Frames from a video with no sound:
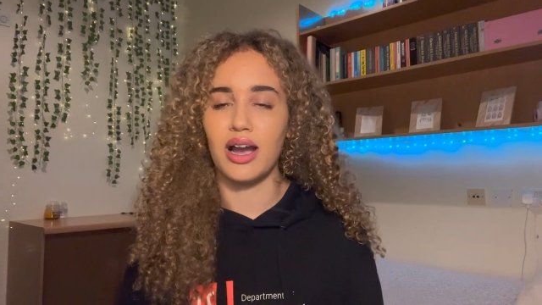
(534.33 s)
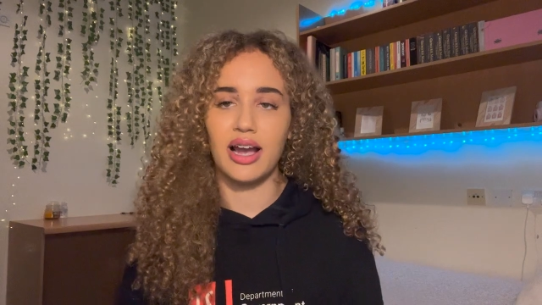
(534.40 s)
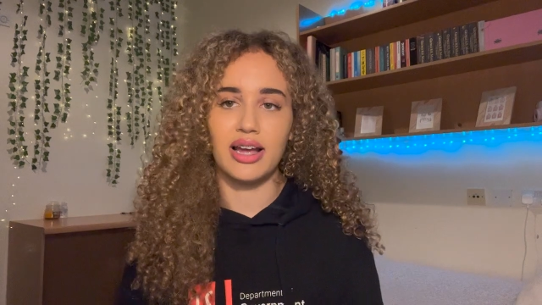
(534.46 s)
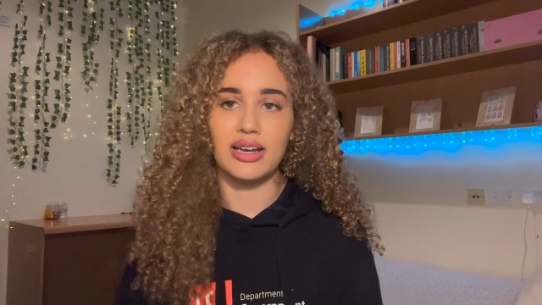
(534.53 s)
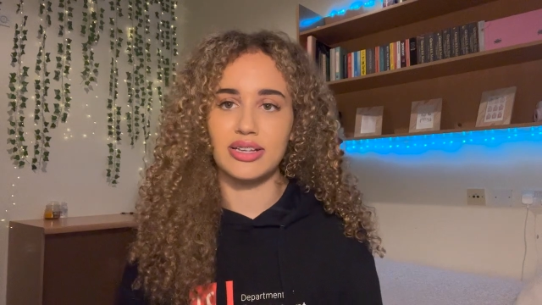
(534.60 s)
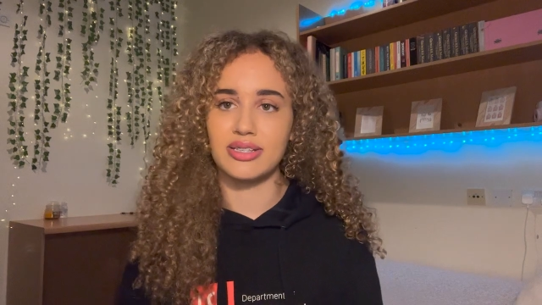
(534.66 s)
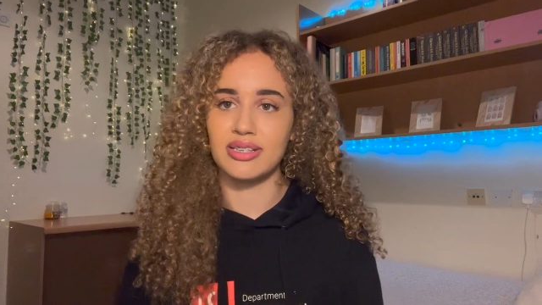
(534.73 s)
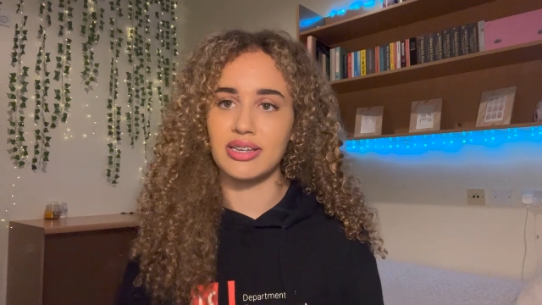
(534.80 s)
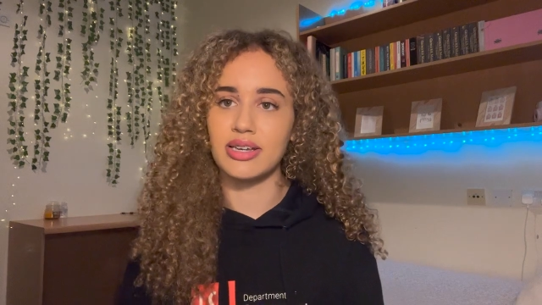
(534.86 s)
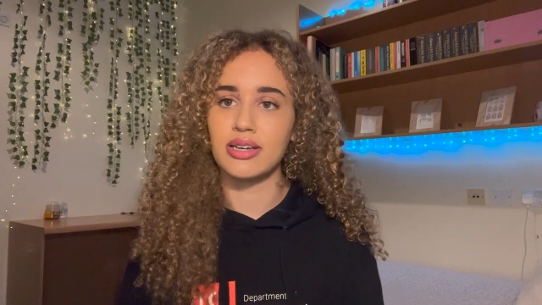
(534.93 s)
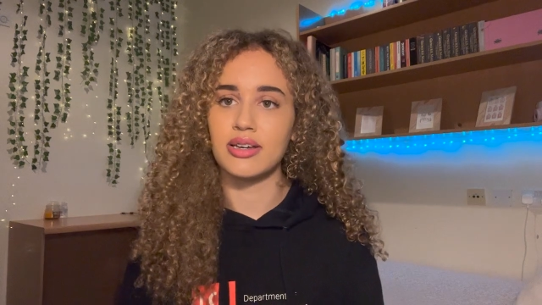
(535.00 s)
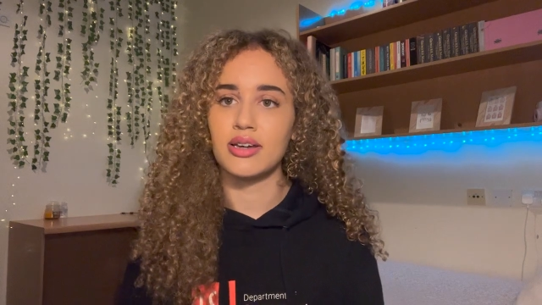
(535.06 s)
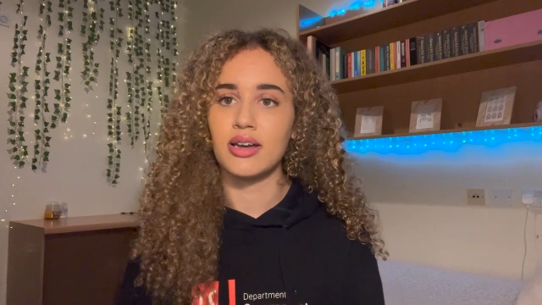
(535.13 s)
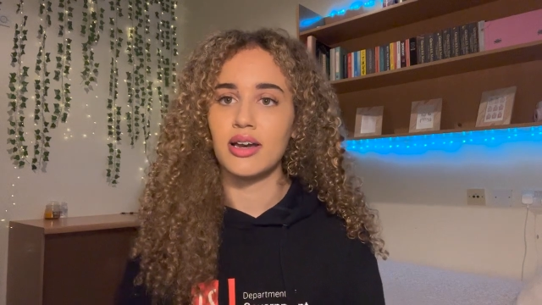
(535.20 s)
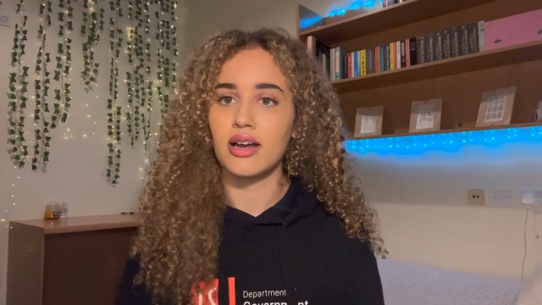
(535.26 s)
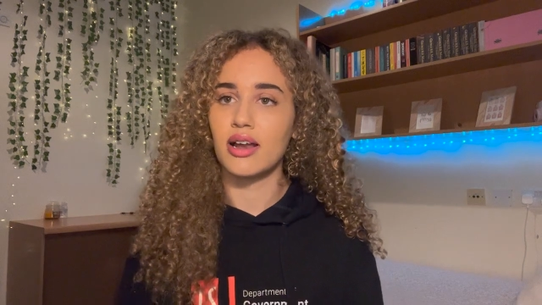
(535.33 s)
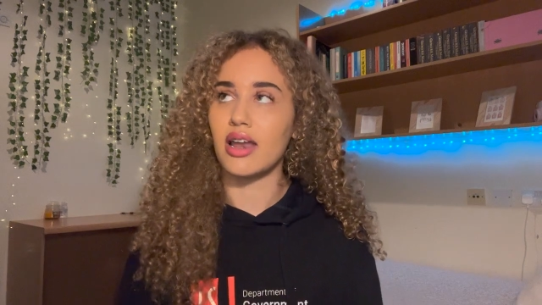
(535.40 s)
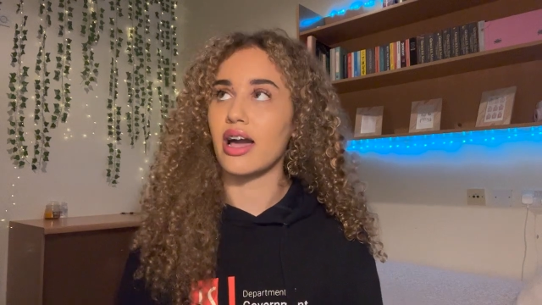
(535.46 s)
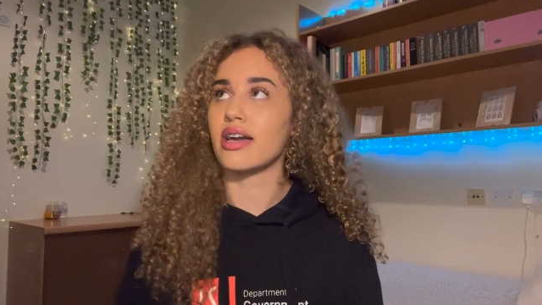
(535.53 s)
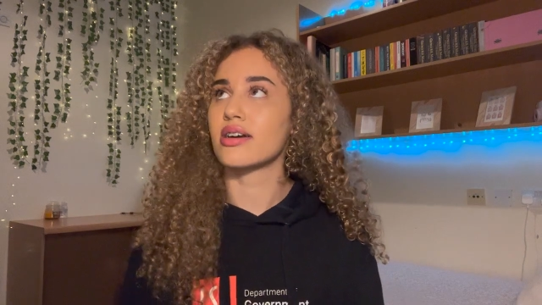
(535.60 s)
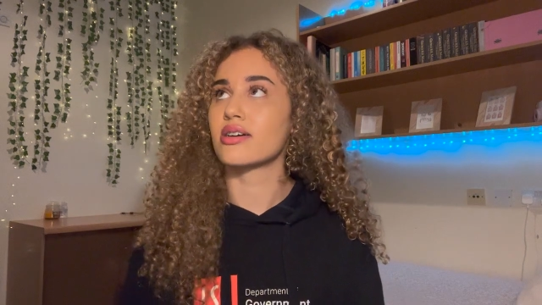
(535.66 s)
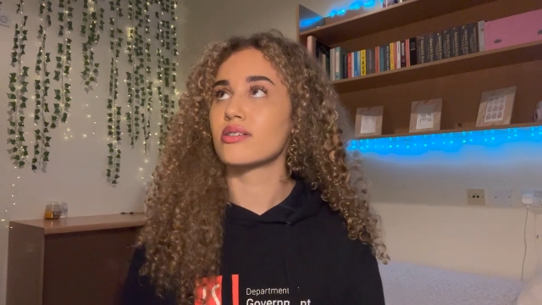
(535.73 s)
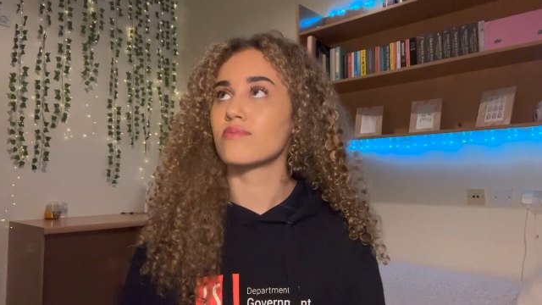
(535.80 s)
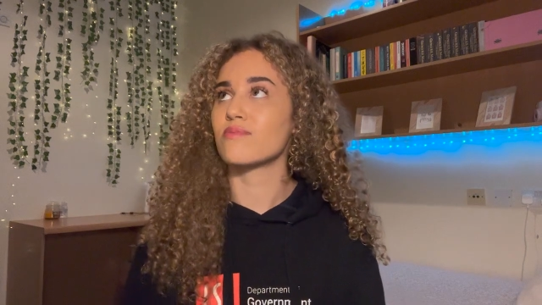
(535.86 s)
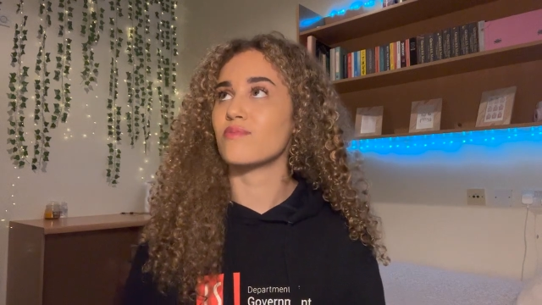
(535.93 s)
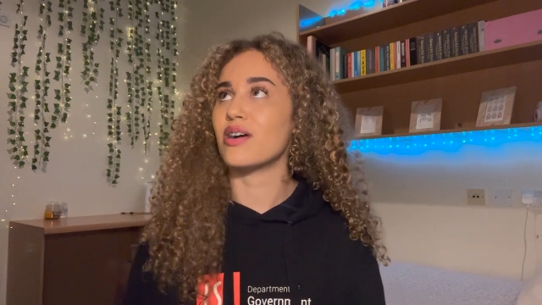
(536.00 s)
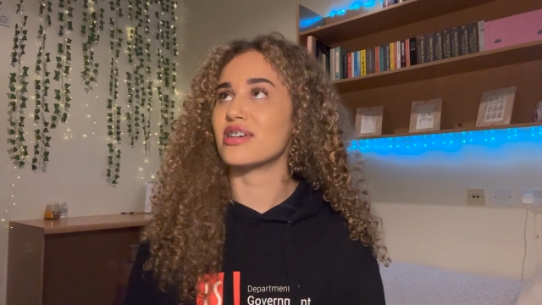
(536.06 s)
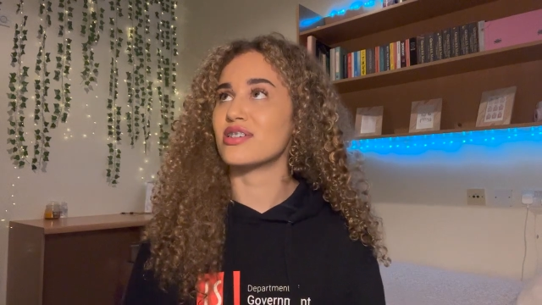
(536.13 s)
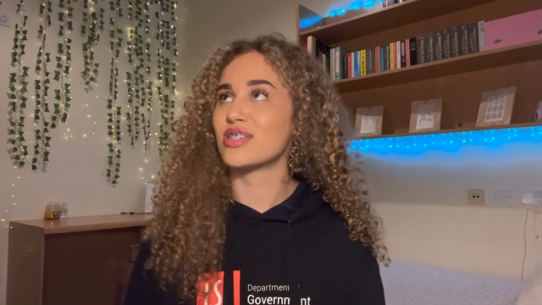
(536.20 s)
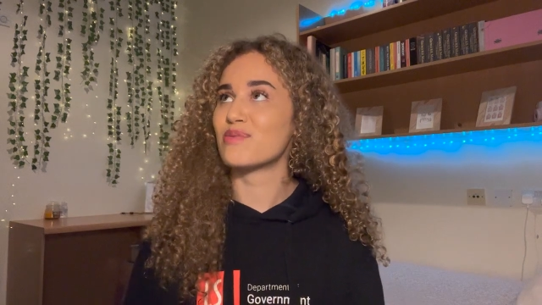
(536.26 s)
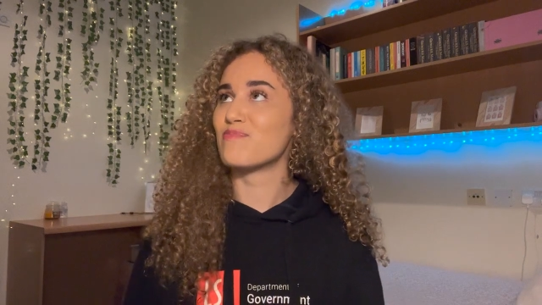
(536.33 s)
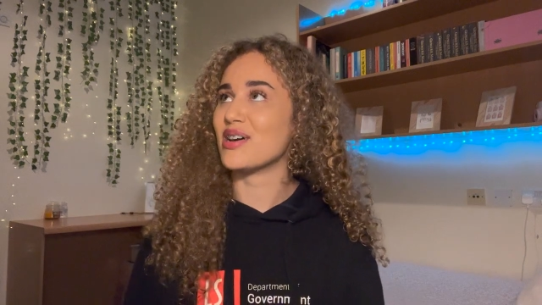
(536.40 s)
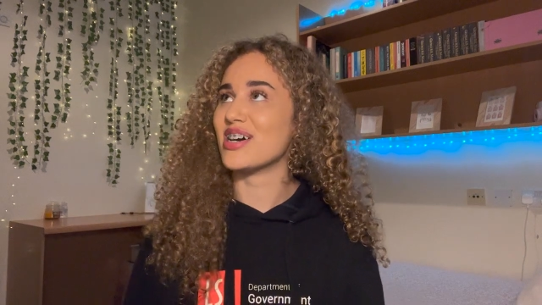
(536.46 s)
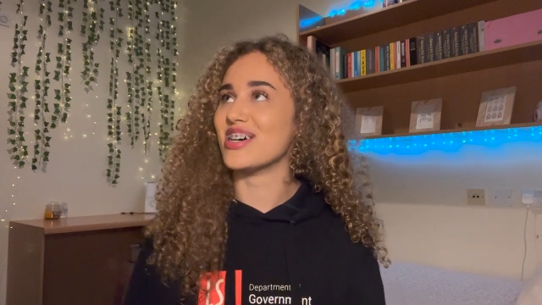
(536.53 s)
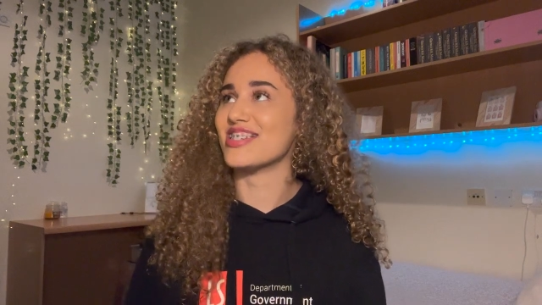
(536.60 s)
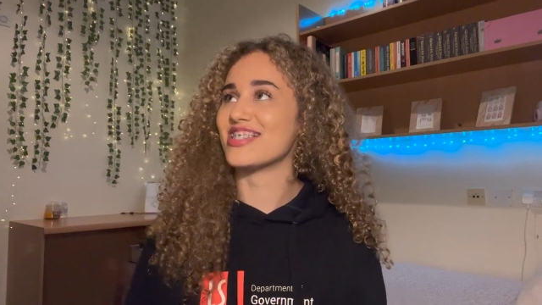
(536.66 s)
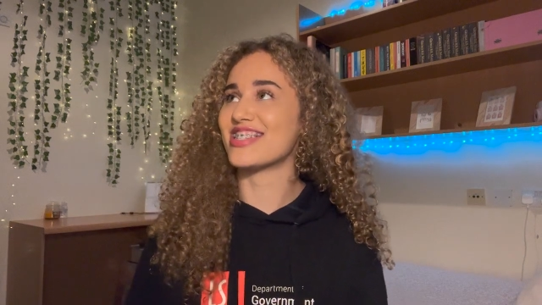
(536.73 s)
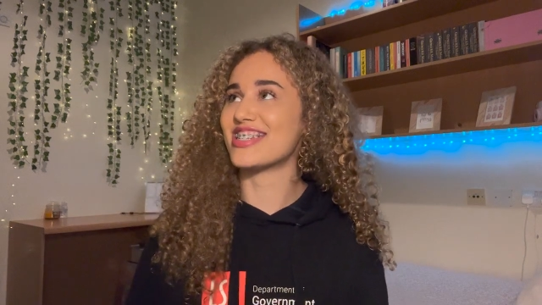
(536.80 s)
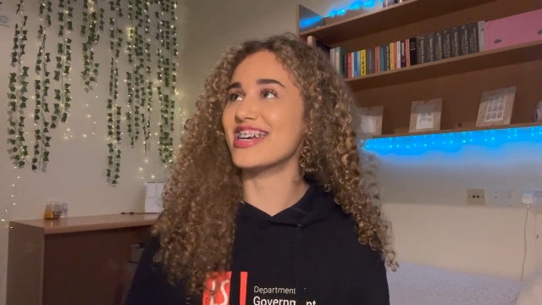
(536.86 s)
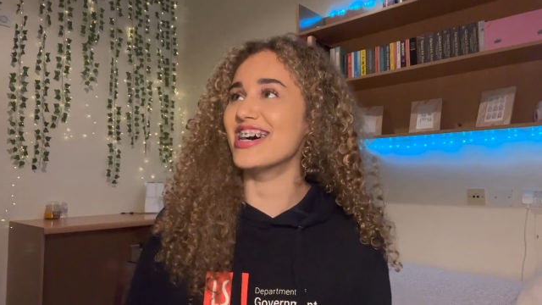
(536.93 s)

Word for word: at LSE. Like we're dispersed.